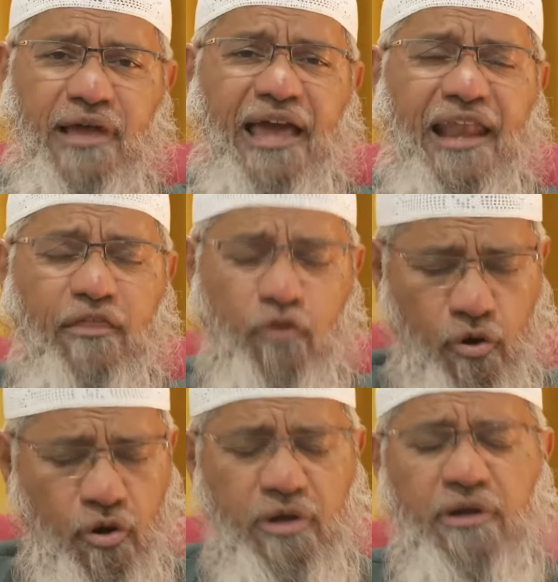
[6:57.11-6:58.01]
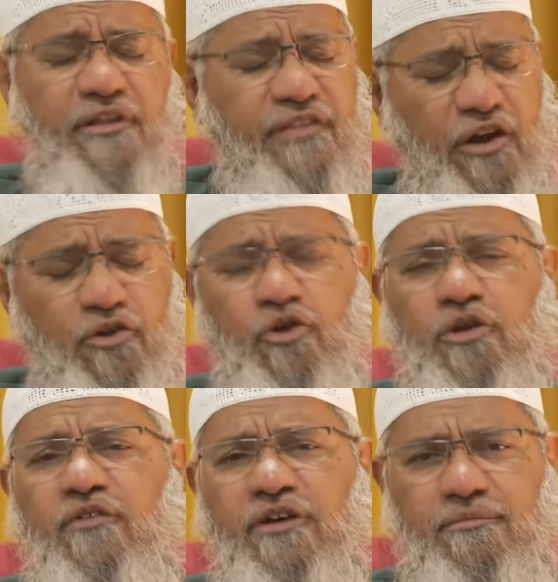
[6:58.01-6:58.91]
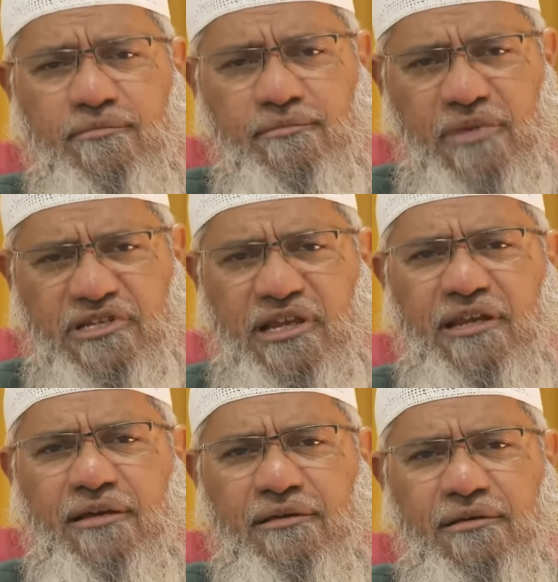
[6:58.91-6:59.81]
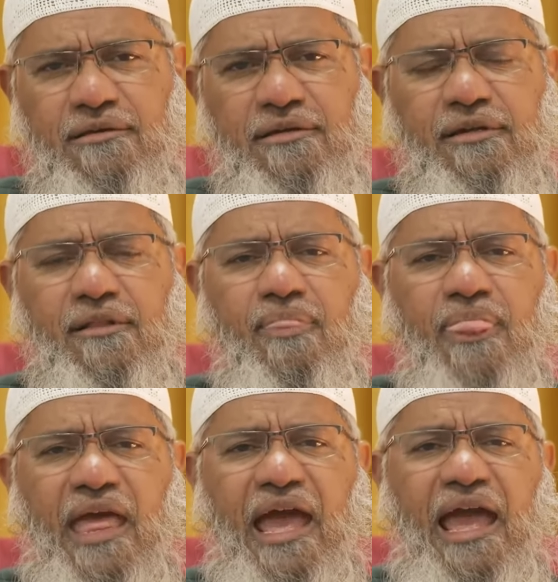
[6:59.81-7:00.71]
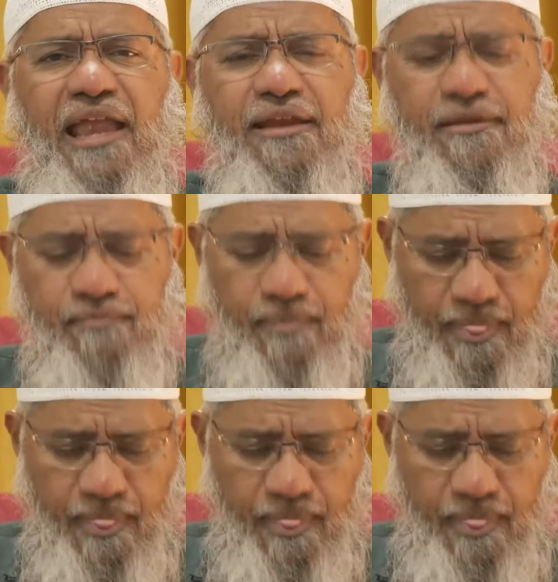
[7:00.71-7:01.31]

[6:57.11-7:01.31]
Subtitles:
And as a whole, they are doing good work, mashallah. And